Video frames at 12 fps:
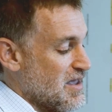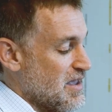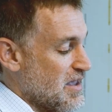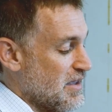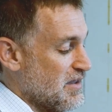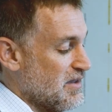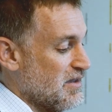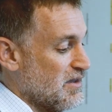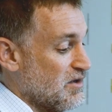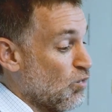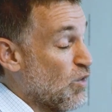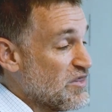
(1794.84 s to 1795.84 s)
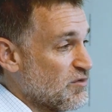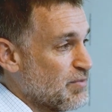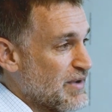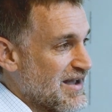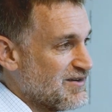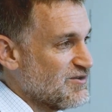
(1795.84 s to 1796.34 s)
weather
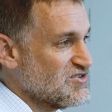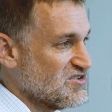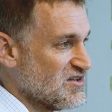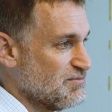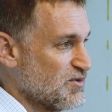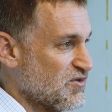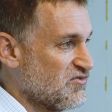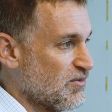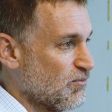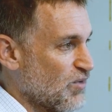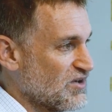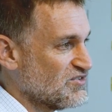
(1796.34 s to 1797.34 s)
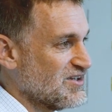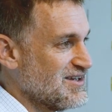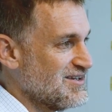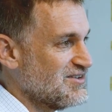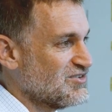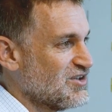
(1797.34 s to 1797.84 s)
patterns as they move from west to
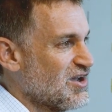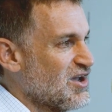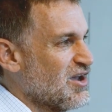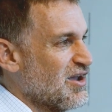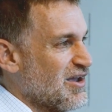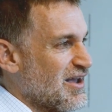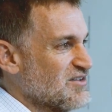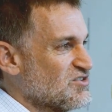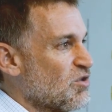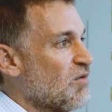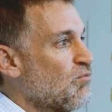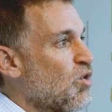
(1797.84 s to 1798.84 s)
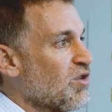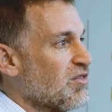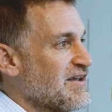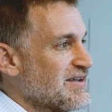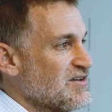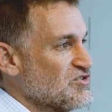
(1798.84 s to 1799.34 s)
east. And so the more
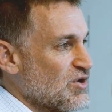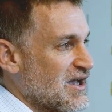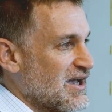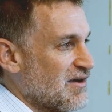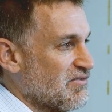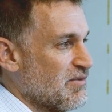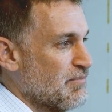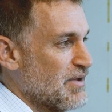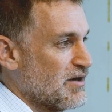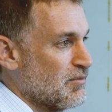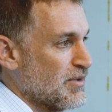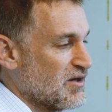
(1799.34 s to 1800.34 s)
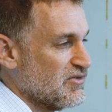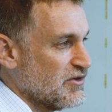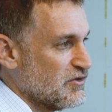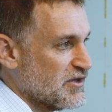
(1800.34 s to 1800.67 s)
linkage you have, the better benefit you